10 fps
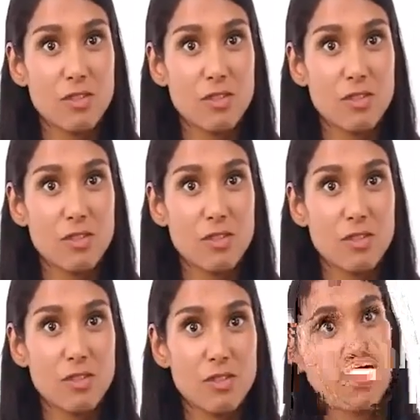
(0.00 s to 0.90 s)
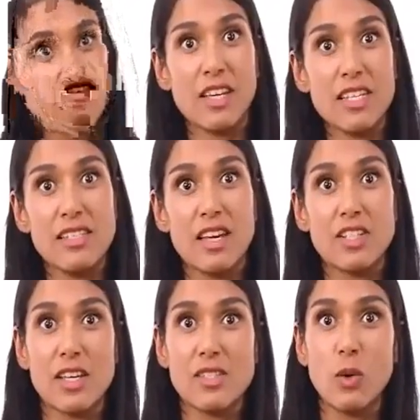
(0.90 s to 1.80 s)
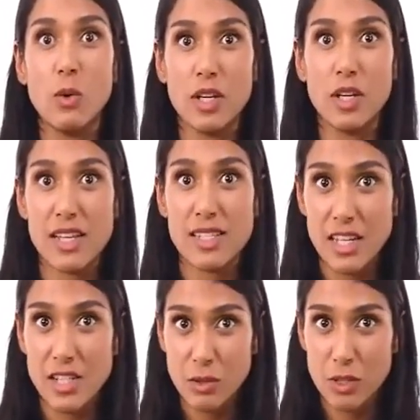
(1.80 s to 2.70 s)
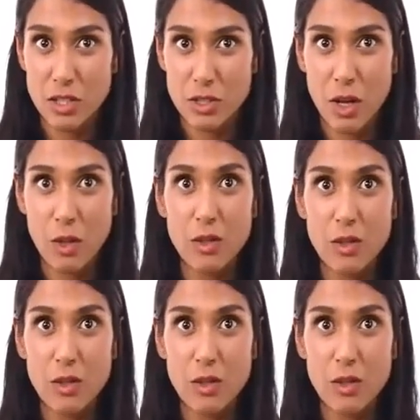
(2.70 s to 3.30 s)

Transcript: to other leadership areas such as organizational control